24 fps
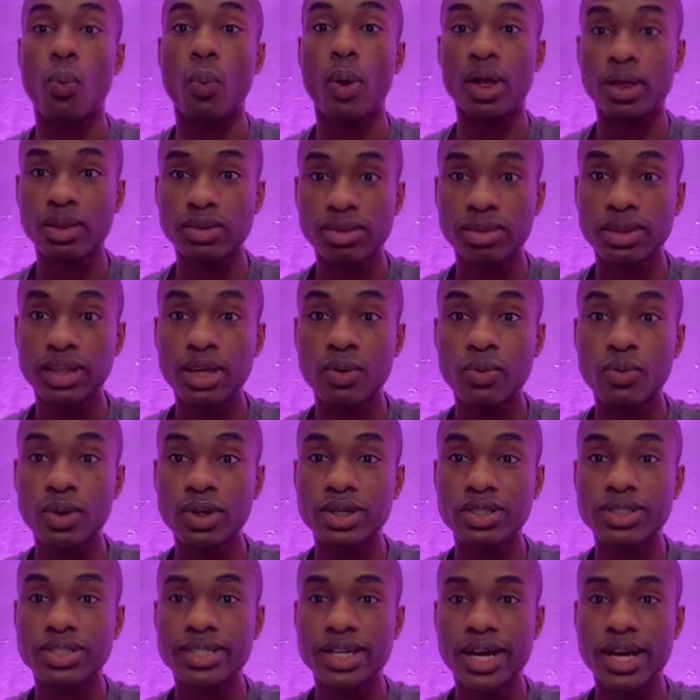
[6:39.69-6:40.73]
wealthy
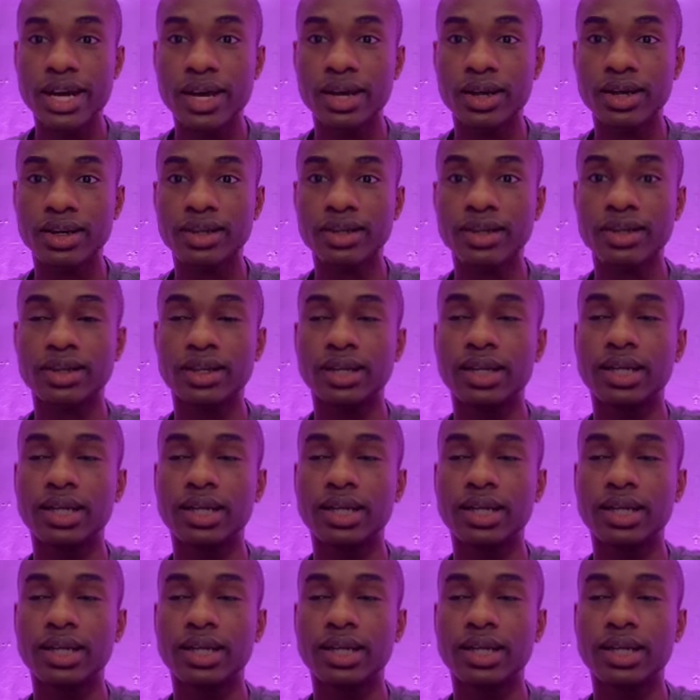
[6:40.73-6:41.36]
one day.